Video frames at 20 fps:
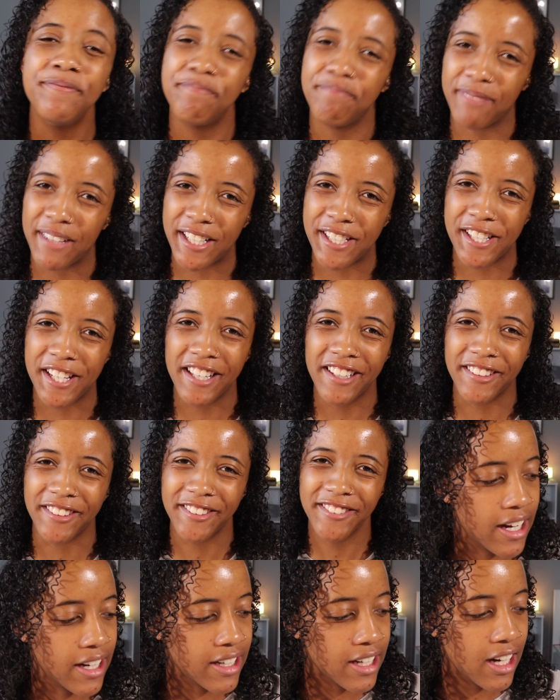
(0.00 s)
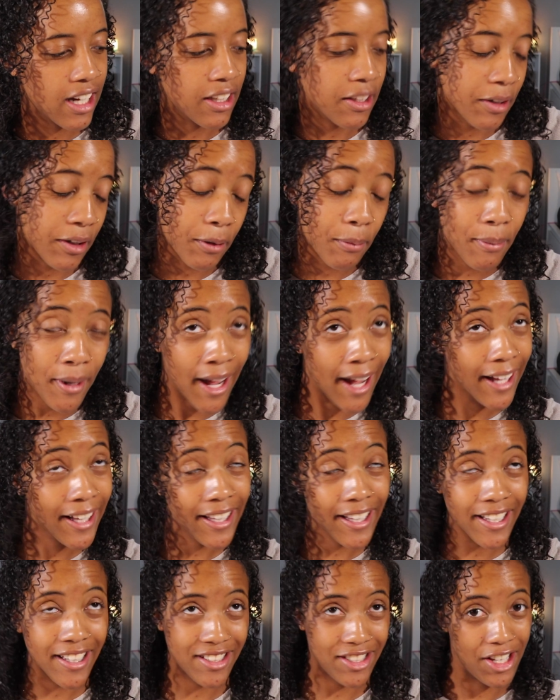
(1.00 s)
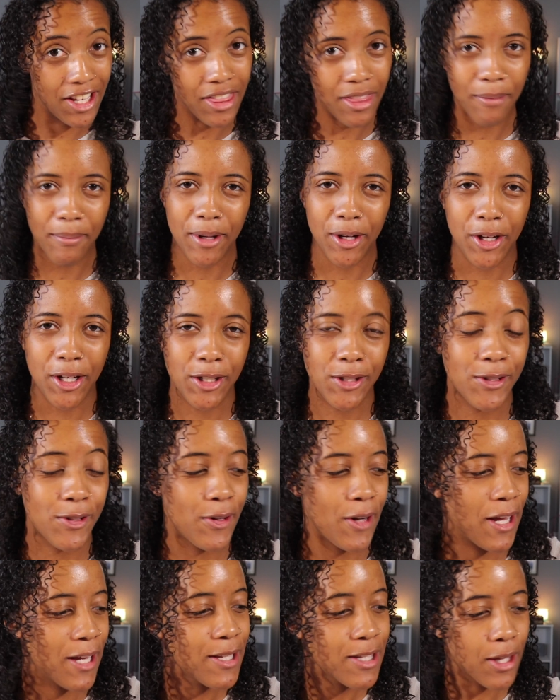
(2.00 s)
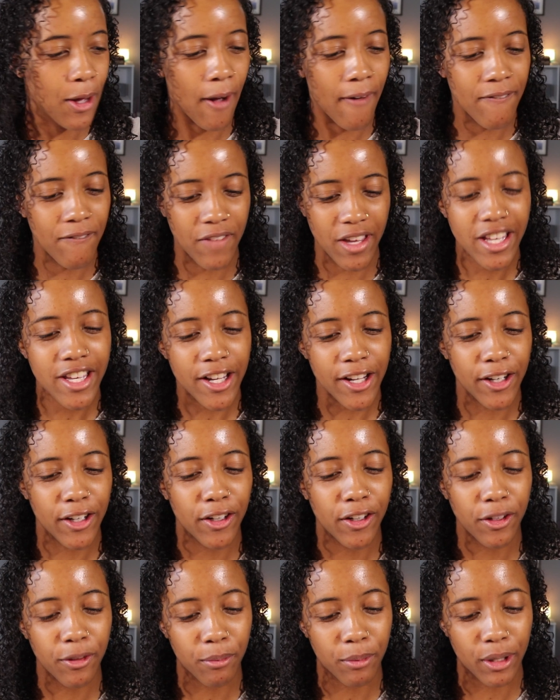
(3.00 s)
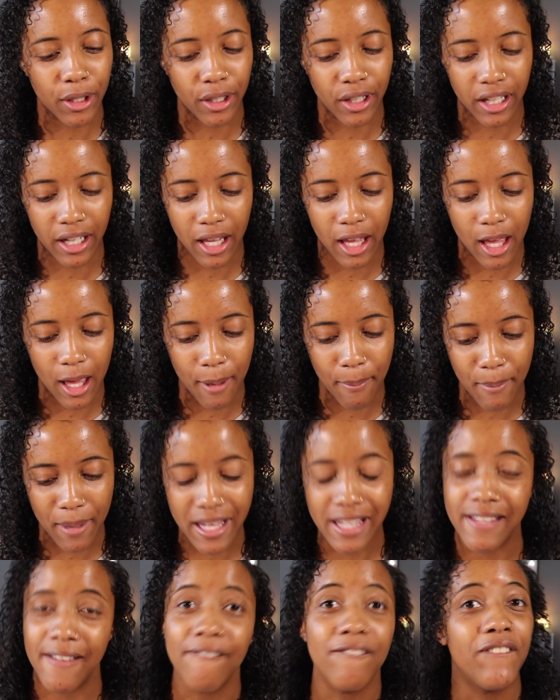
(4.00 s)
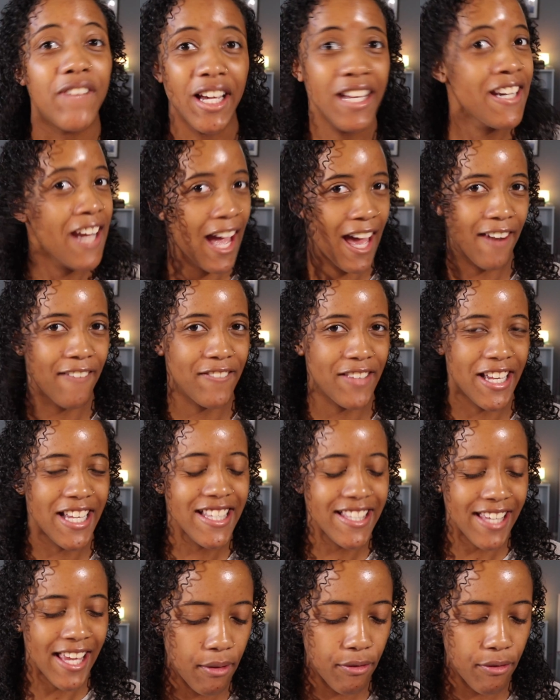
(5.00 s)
my channel. I got a little package in the mail yesterday, so I figured we're gonna make some fun out of it.